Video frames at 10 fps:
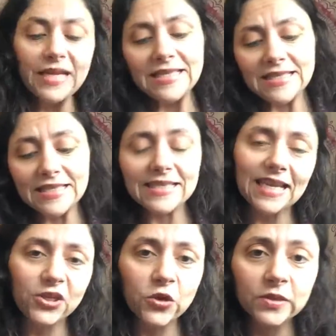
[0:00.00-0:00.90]
didn't
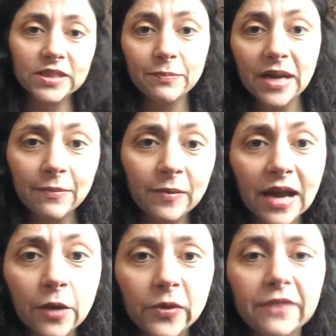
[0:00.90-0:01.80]
take notes, blah, blah,
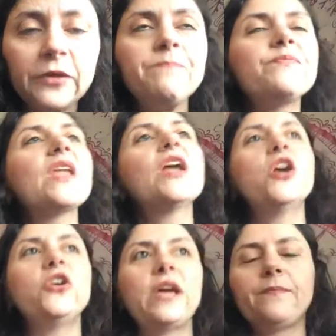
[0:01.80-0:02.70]
blah, whatever.
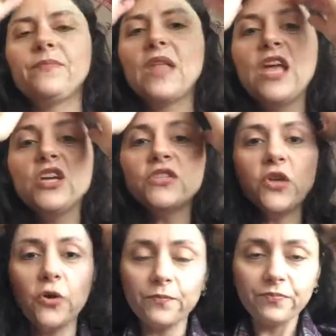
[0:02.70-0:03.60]
Okay,
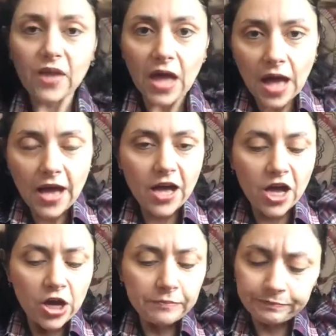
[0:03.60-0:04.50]
so
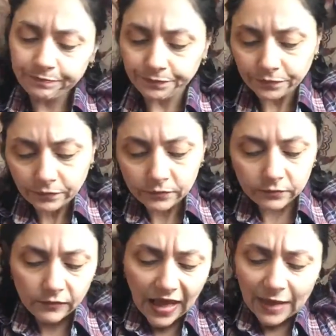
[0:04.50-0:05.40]
I'm
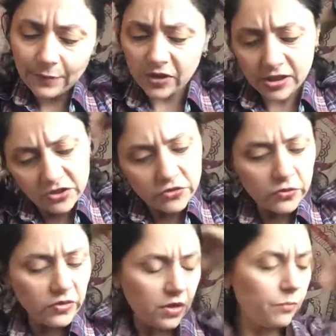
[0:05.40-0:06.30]
gonna
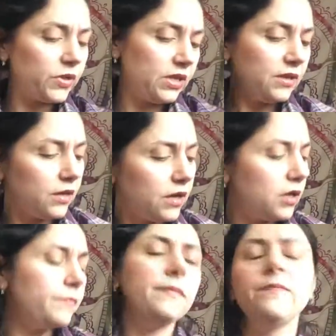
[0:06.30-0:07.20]
do the breathing
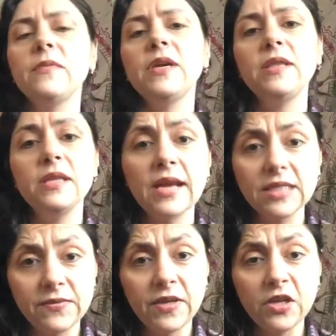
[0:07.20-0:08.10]
in the
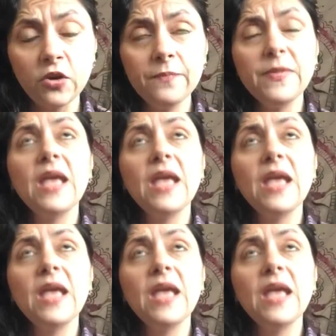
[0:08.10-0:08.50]
next video,